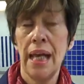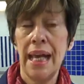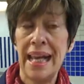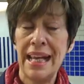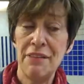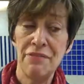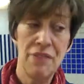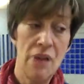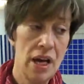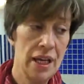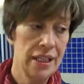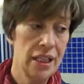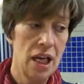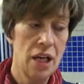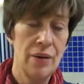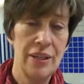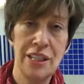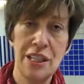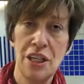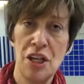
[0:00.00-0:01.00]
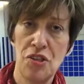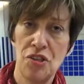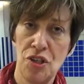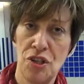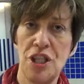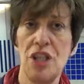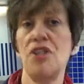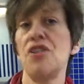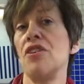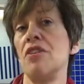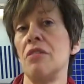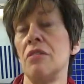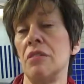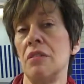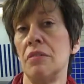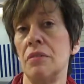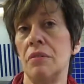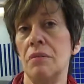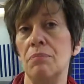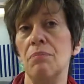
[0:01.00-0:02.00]
if I go in a traditional
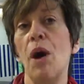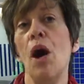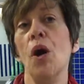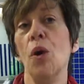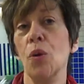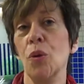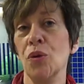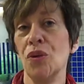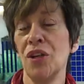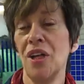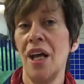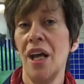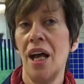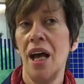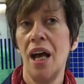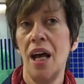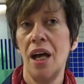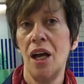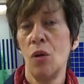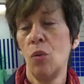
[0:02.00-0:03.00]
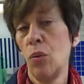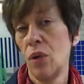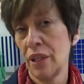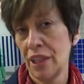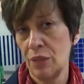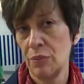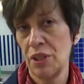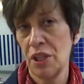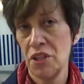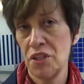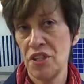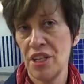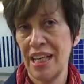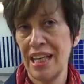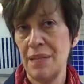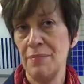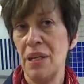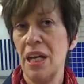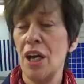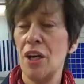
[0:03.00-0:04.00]
mode, working with a
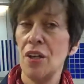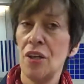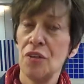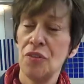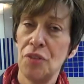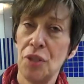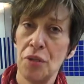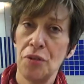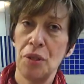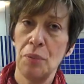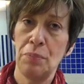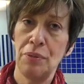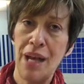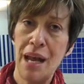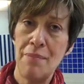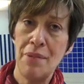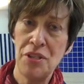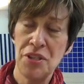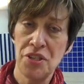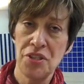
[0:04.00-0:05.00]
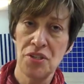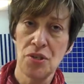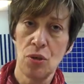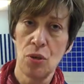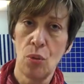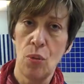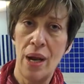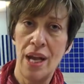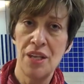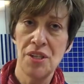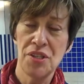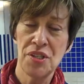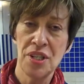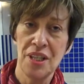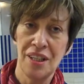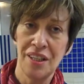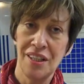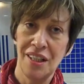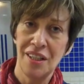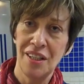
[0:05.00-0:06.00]
team, the premise is always
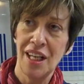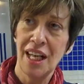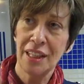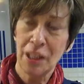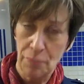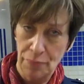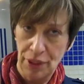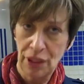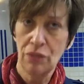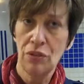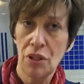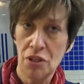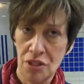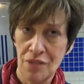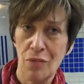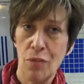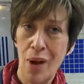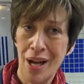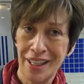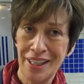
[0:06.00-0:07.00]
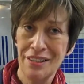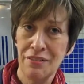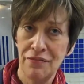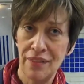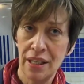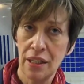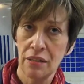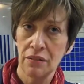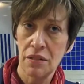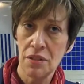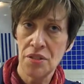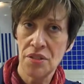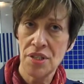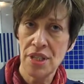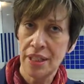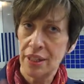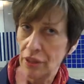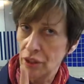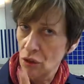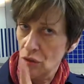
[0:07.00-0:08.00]
like a punitive, wagging the finger and
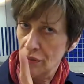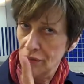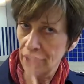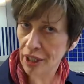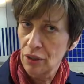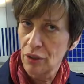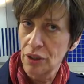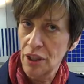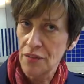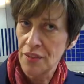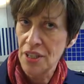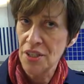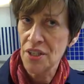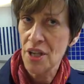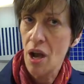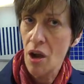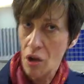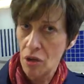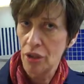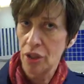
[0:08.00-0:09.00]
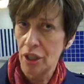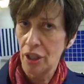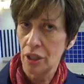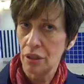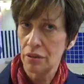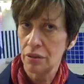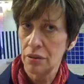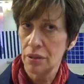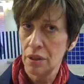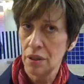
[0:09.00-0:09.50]
saying, no, you're not very good at this, are you?